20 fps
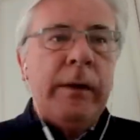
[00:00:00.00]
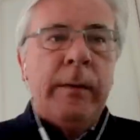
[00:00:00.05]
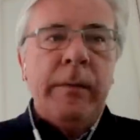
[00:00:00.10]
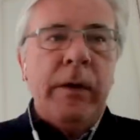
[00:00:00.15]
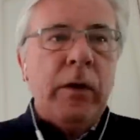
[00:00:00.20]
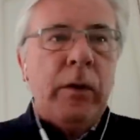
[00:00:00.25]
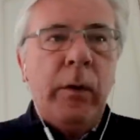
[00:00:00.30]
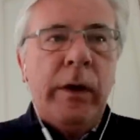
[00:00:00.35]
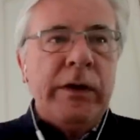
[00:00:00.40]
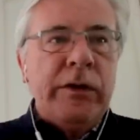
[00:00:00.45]
And I'm
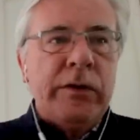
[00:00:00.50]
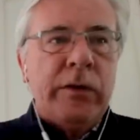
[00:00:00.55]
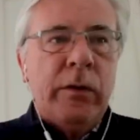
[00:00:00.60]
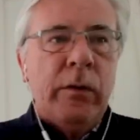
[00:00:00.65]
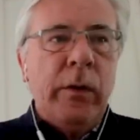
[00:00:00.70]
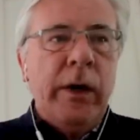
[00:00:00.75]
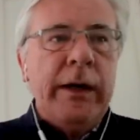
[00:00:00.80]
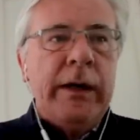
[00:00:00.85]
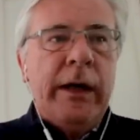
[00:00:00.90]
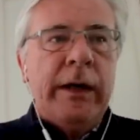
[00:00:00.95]
not quite
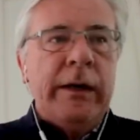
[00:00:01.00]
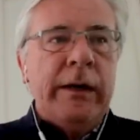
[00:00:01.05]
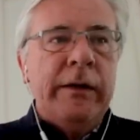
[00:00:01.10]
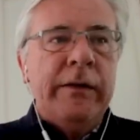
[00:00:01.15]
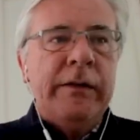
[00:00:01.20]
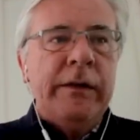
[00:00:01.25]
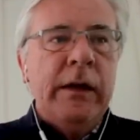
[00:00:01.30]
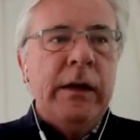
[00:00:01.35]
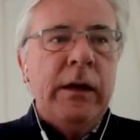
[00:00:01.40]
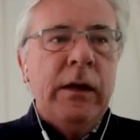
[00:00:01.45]
sure why that
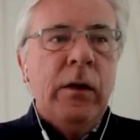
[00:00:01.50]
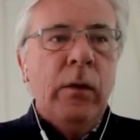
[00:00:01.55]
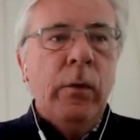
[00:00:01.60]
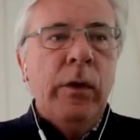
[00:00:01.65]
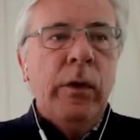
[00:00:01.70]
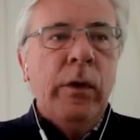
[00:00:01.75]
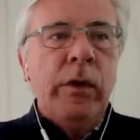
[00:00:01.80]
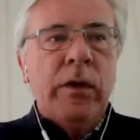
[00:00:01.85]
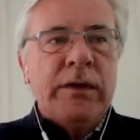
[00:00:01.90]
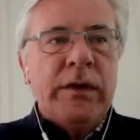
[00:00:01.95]
is.
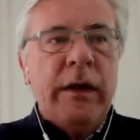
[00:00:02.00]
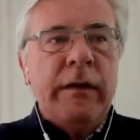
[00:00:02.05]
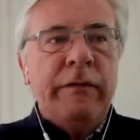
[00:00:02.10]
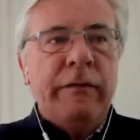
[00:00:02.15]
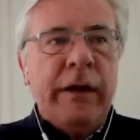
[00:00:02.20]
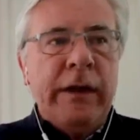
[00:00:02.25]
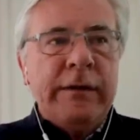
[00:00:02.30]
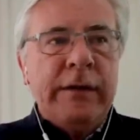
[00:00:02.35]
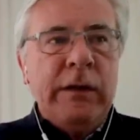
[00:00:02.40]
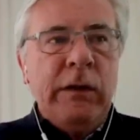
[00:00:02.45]
One horse I
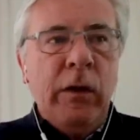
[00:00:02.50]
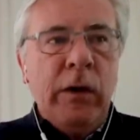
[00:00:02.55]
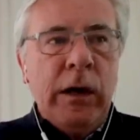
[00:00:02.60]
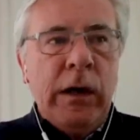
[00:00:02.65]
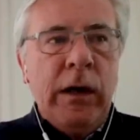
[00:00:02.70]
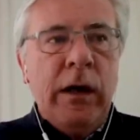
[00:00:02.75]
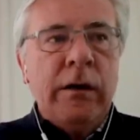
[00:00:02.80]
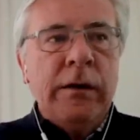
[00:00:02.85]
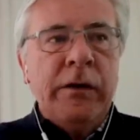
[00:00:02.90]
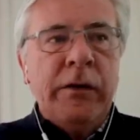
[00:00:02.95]
fancied
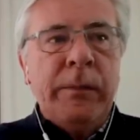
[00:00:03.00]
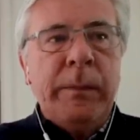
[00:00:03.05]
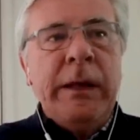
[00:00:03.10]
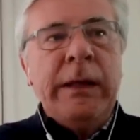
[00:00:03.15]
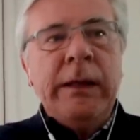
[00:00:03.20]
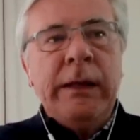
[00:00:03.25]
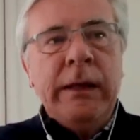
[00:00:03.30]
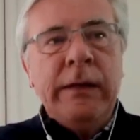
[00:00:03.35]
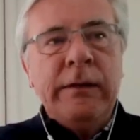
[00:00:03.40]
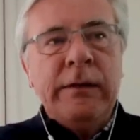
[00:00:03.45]
all along has
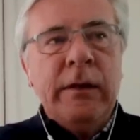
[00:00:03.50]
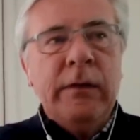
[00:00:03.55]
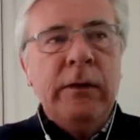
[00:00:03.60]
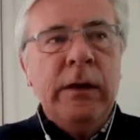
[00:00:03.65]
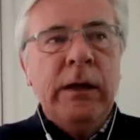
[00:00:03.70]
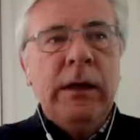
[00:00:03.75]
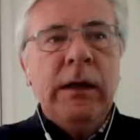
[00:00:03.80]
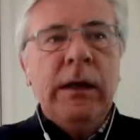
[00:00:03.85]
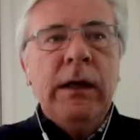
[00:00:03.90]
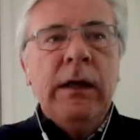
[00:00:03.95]
been Ginto.
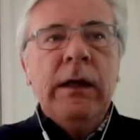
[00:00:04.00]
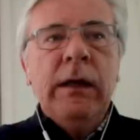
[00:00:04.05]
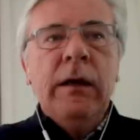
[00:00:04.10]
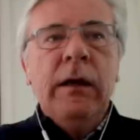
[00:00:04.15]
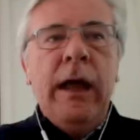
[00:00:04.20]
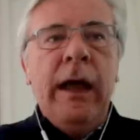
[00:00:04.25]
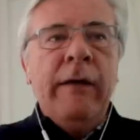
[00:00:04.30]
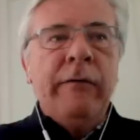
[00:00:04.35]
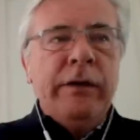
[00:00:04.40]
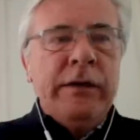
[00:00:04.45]

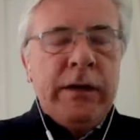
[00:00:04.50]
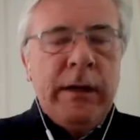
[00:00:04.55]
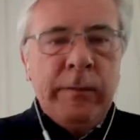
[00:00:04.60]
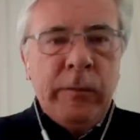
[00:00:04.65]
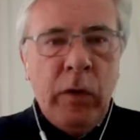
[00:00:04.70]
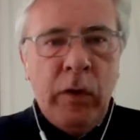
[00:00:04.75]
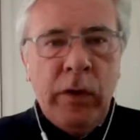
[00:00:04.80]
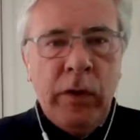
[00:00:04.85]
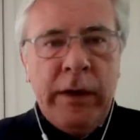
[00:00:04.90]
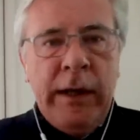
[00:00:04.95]
Yeah. Every
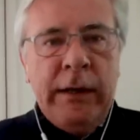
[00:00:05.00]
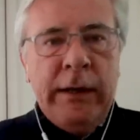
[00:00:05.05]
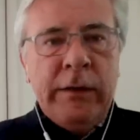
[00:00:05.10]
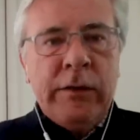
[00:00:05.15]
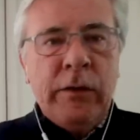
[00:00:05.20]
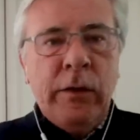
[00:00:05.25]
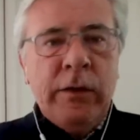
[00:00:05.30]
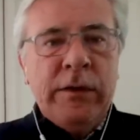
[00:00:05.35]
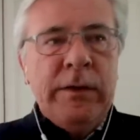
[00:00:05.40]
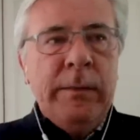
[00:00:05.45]
time Gordon
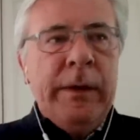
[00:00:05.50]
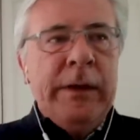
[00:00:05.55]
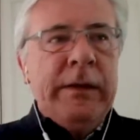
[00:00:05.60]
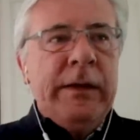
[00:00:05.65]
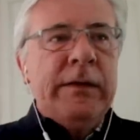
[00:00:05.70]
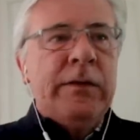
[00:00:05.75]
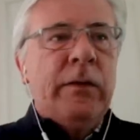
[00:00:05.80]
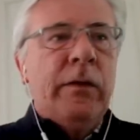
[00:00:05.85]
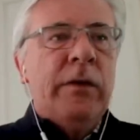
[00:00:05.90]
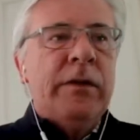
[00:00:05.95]
Elliott talks about
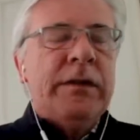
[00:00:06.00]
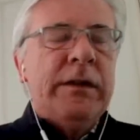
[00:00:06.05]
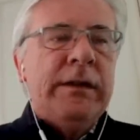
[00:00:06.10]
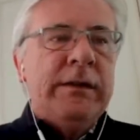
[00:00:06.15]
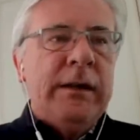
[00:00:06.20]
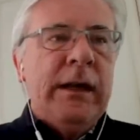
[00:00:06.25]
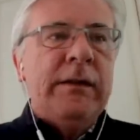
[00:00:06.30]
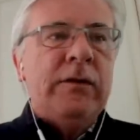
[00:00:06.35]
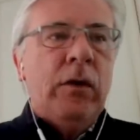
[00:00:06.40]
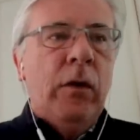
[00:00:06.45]
this horse, he
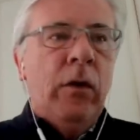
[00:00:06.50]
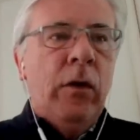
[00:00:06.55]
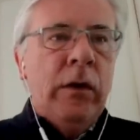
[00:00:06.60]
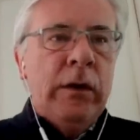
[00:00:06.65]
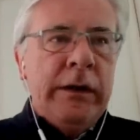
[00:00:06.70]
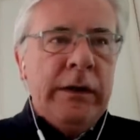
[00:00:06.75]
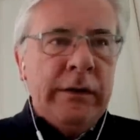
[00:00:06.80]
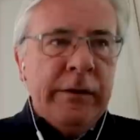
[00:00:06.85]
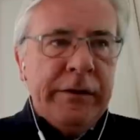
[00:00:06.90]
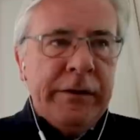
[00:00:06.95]
says
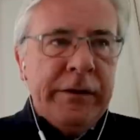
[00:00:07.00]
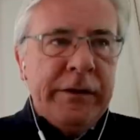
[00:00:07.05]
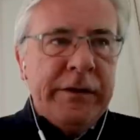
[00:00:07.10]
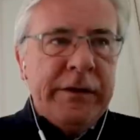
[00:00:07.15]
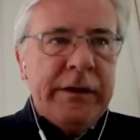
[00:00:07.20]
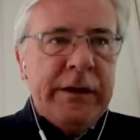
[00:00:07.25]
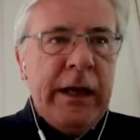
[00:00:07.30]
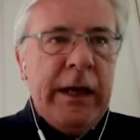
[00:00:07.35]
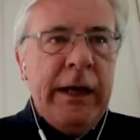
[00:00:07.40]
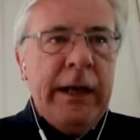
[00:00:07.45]
all he does is
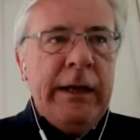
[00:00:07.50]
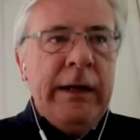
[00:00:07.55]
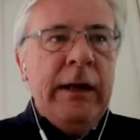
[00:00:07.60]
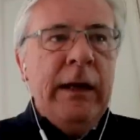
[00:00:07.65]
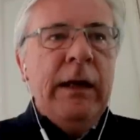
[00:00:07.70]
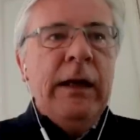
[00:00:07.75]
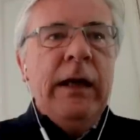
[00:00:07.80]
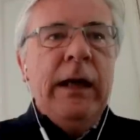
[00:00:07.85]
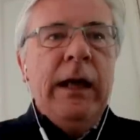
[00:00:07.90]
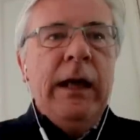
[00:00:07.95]
stay.